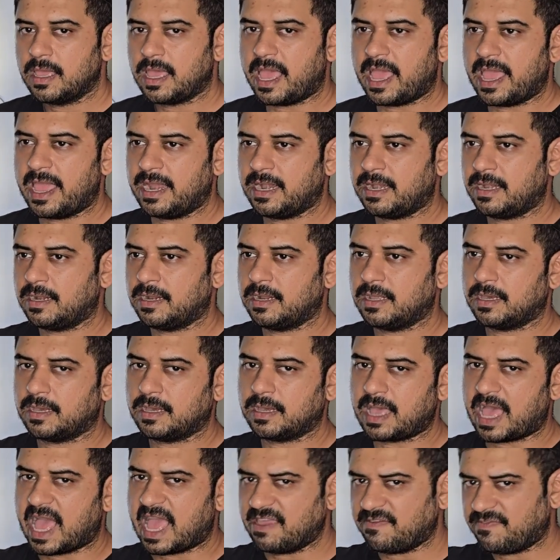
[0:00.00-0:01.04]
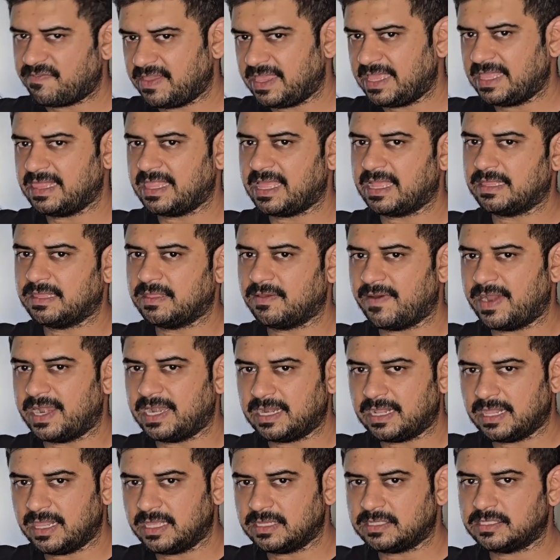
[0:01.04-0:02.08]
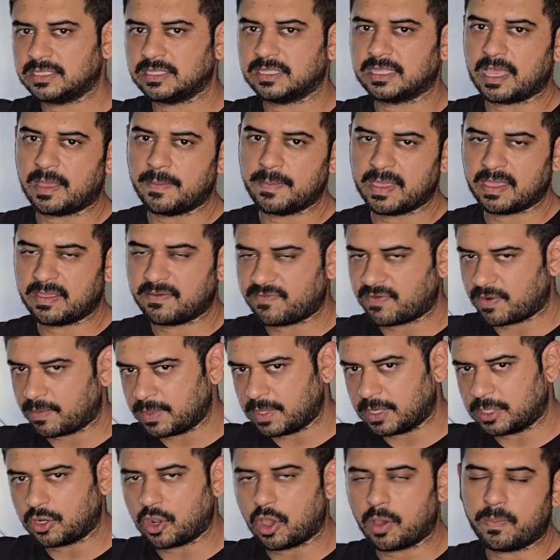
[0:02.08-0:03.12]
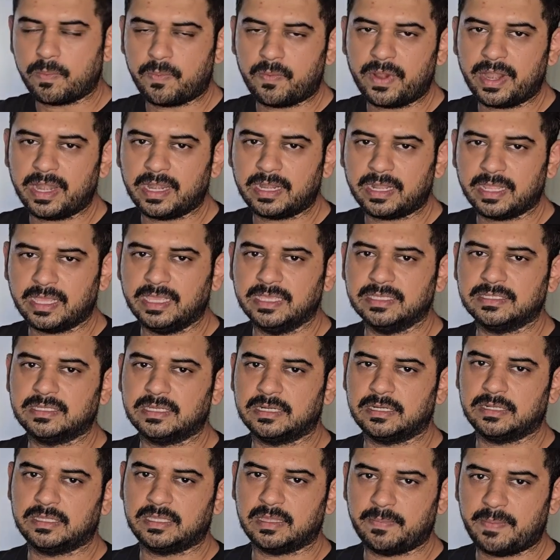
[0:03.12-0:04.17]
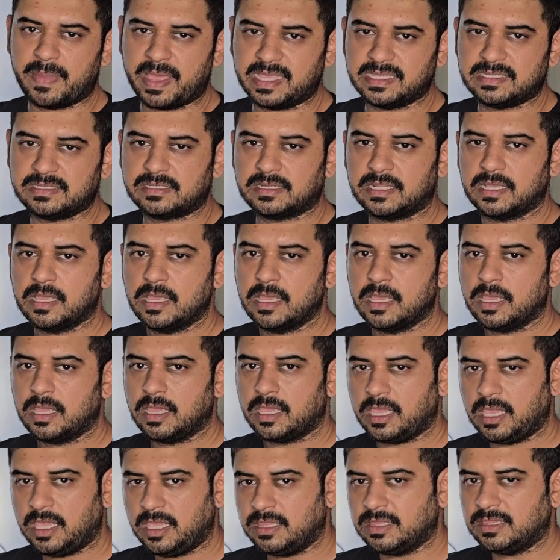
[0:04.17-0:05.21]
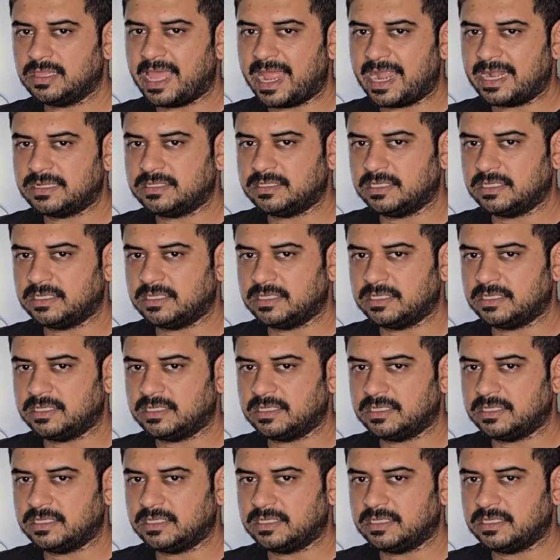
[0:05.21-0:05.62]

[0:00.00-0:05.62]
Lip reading: and I feel that the ventilation coming from the top vent isn't the best in that